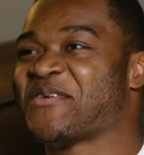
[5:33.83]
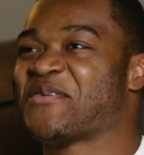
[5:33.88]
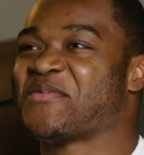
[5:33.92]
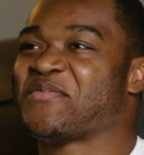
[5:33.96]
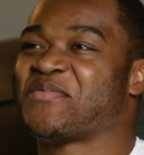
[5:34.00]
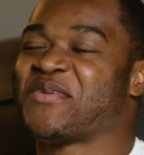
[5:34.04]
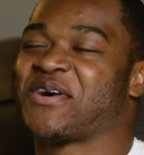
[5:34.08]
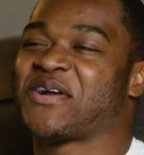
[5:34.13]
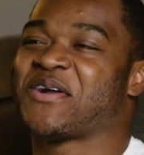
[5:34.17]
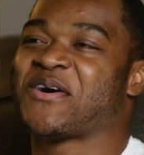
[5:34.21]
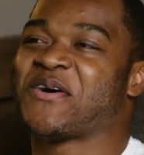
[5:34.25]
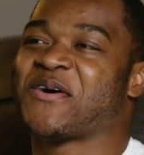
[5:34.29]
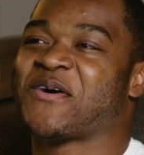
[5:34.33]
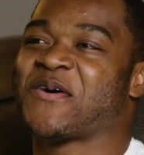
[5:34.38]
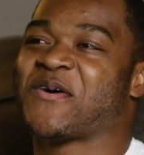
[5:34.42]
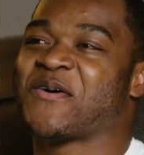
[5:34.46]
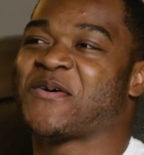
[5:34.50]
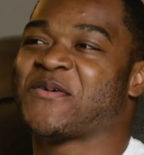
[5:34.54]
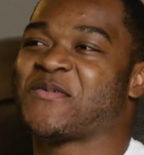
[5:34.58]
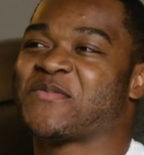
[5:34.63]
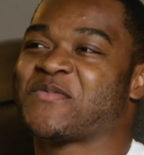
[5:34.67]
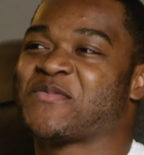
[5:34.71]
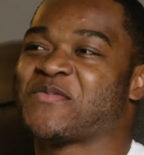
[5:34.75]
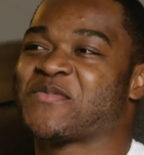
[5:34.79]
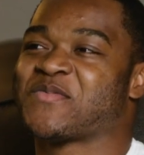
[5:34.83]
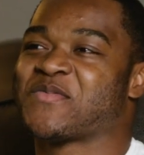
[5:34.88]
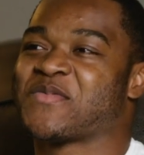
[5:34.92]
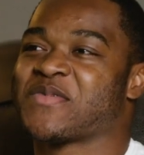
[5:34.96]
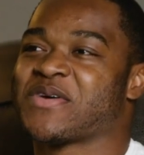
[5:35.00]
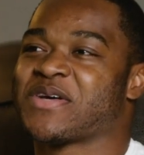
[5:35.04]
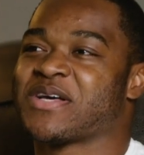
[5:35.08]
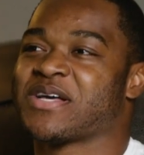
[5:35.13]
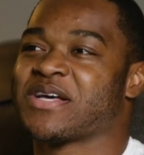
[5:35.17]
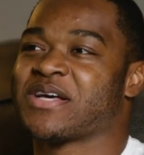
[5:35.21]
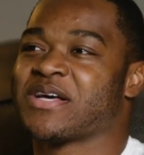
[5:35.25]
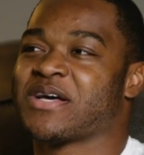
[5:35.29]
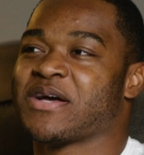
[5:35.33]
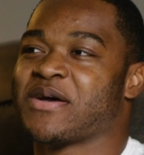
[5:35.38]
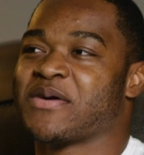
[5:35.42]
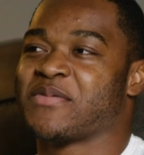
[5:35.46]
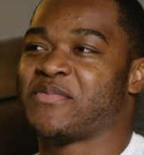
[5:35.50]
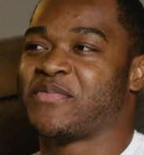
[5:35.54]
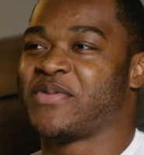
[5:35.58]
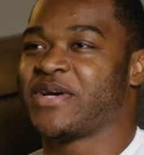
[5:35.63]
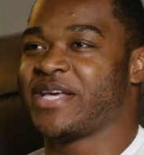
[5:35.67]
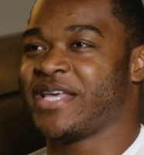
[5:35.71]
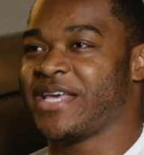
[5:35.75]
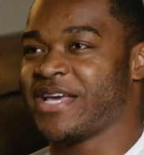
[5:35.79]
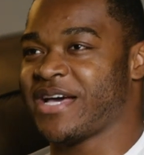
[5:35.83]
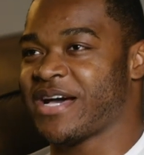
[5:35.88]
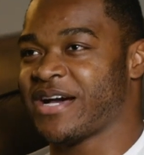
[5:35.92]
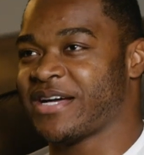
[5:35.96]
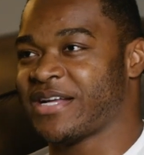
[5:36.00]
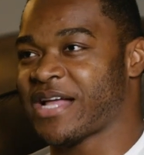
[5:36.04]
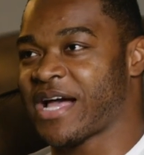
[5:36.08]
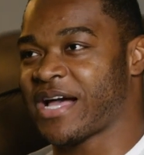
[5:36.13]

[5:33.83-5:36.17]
But yeah,